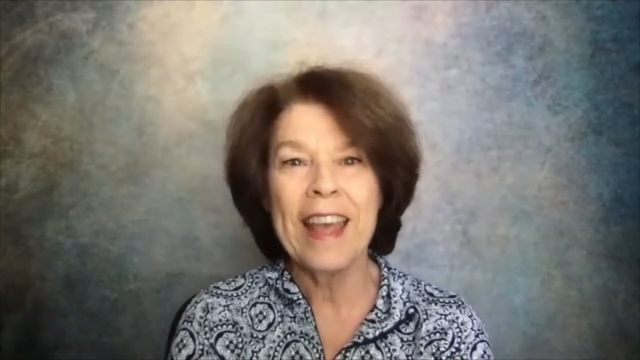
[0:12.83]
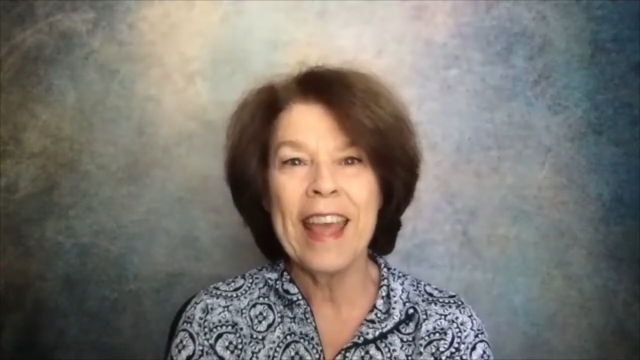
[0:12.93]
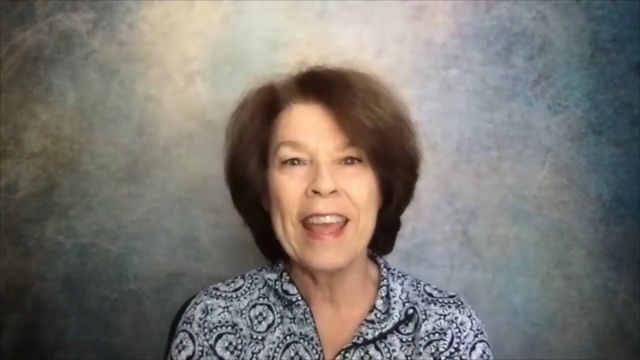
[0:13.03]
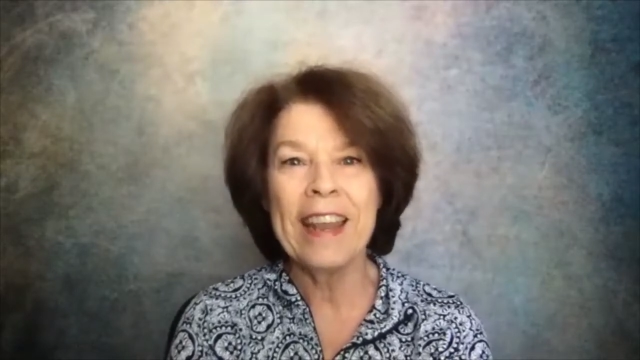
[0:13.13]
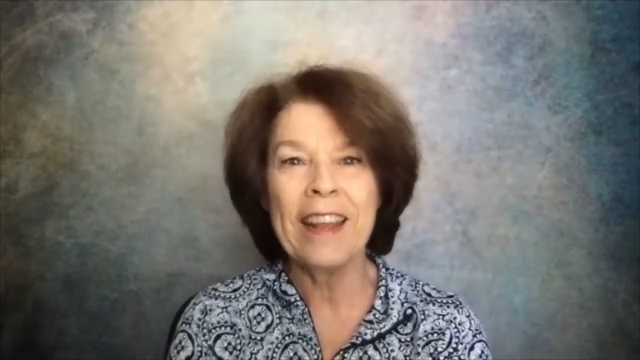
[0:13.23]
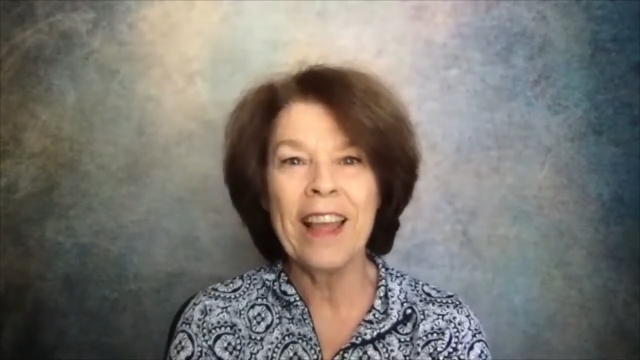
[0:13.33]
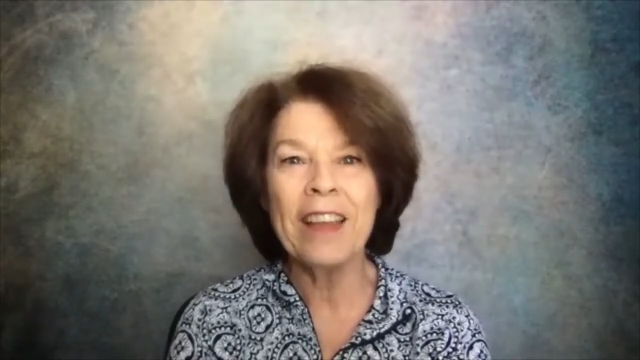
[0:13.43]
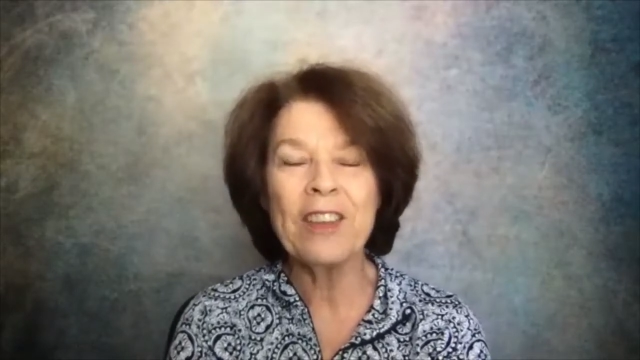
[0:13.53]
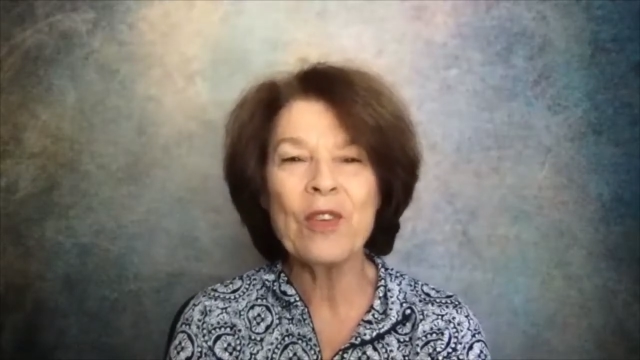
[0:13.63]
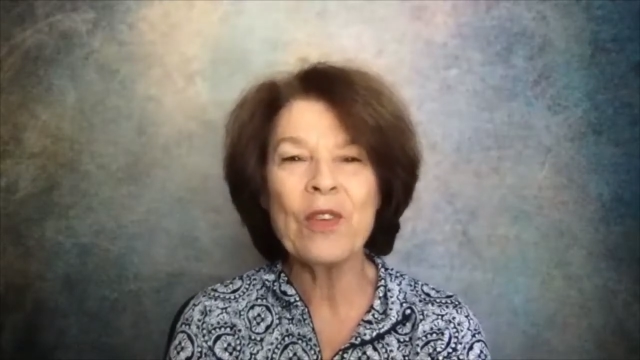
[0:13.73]
And I'd like
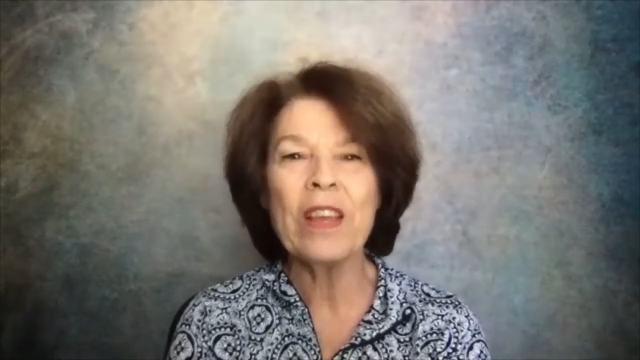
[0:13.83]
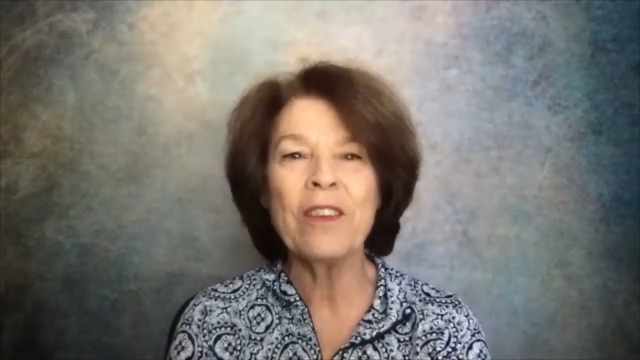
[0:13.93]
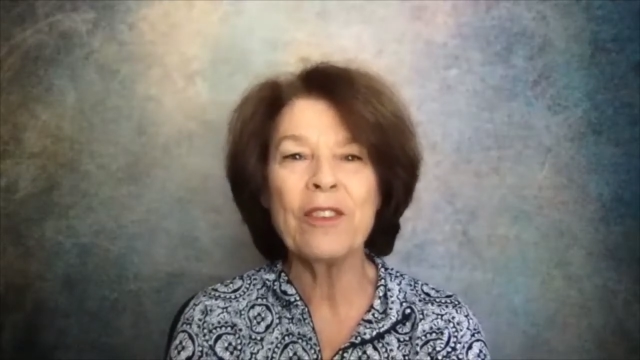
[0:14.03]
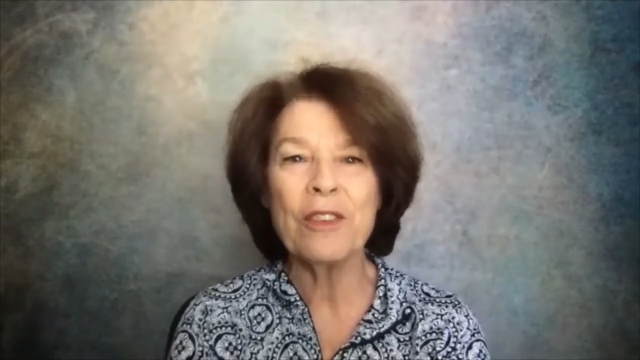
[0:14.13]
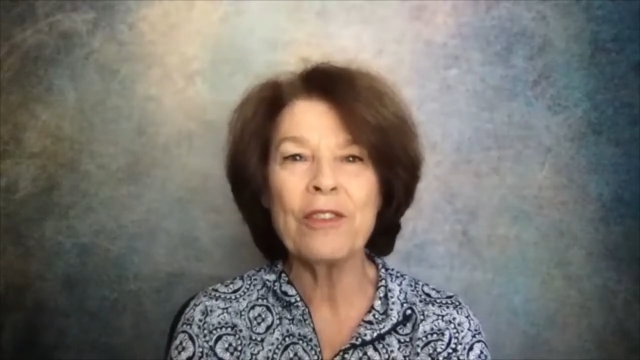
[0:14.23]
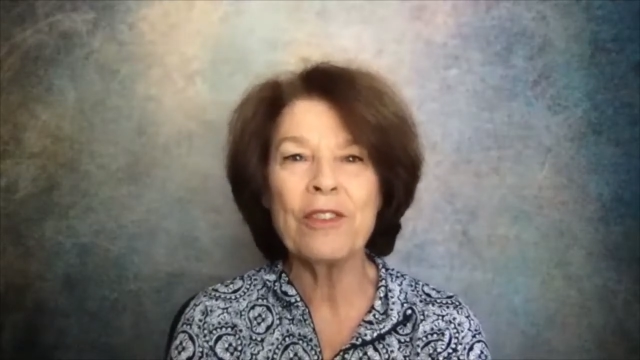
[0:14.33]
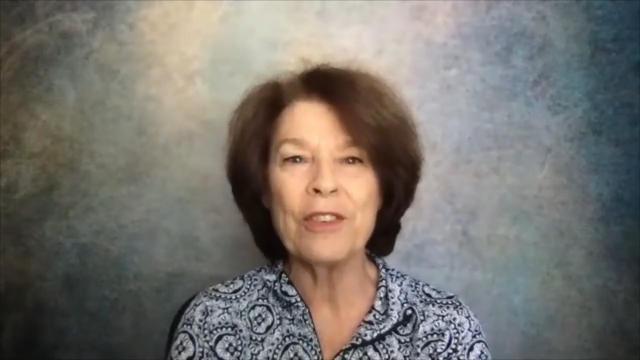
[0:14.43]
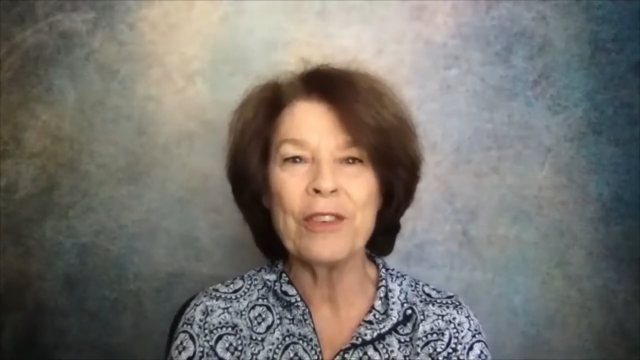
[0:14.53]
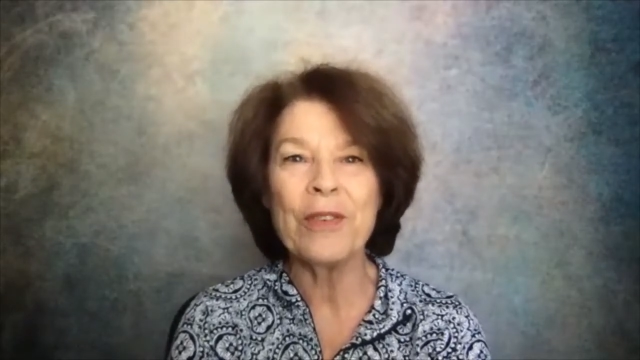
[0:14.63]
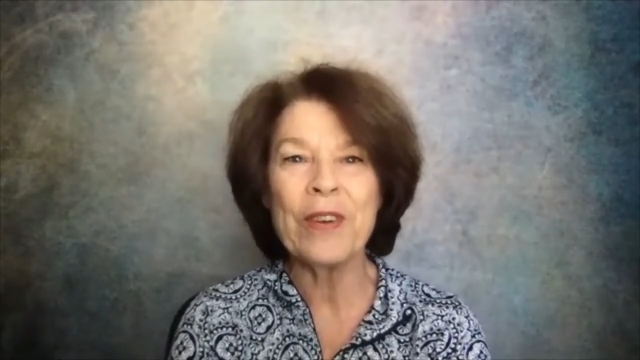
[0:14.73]
to introduce
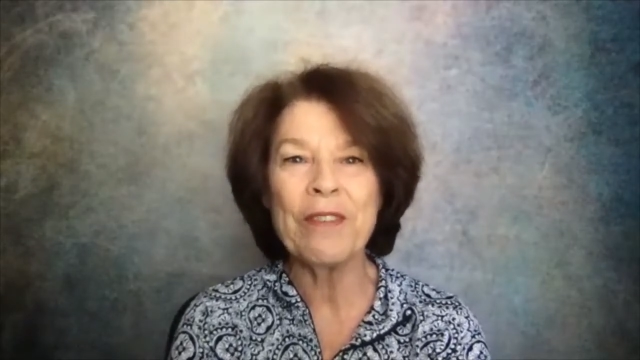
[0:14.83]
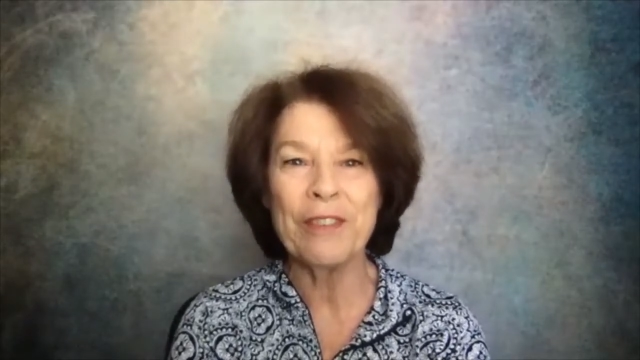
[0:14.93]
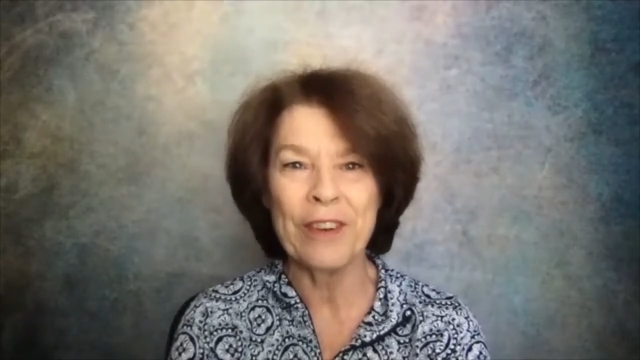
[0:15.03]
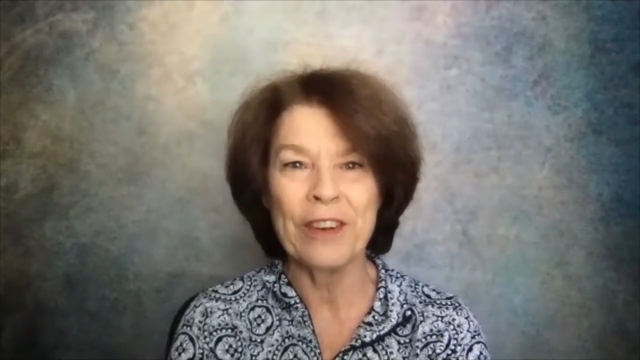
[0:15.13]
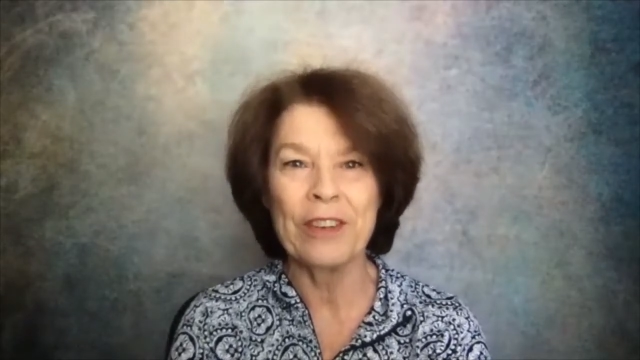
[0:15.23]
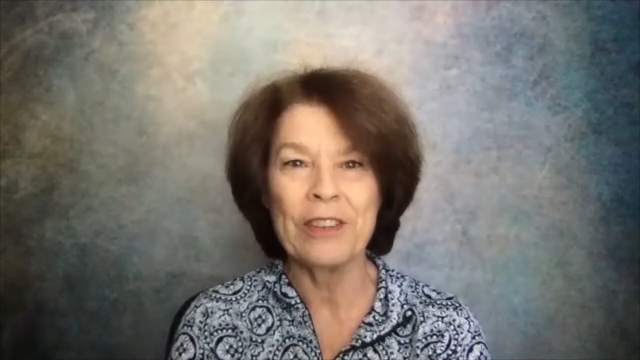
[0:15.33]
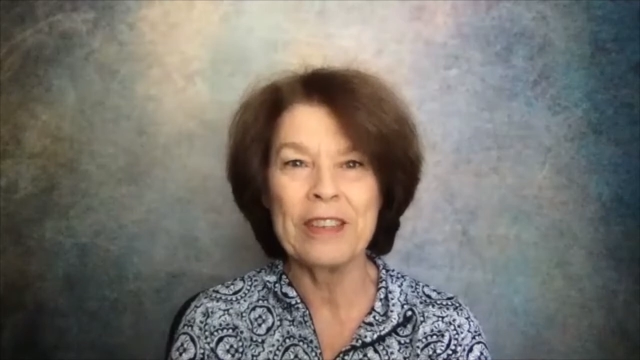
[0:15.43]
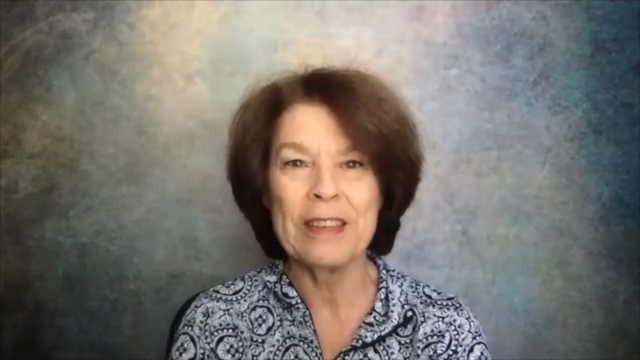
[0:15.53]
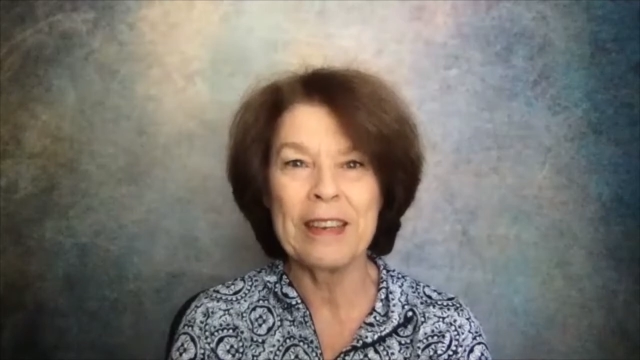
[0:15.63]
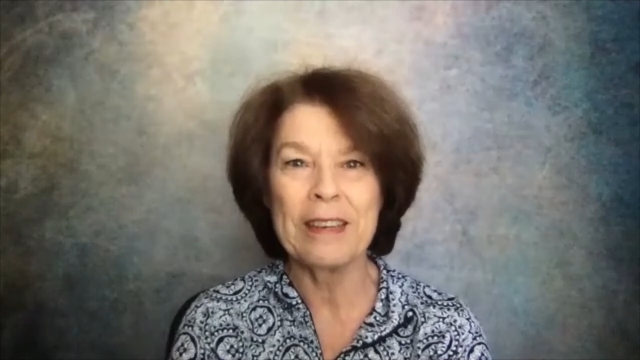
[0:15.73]
you first. So,